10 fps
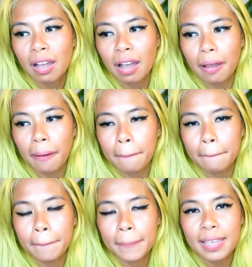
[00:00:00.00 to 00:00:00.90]

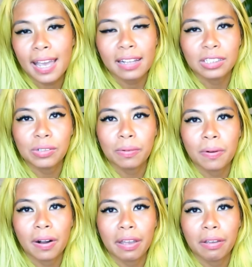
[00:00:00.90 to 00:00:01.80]
Yeah,
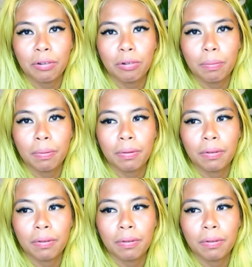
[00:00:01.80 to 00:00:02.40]
so I hope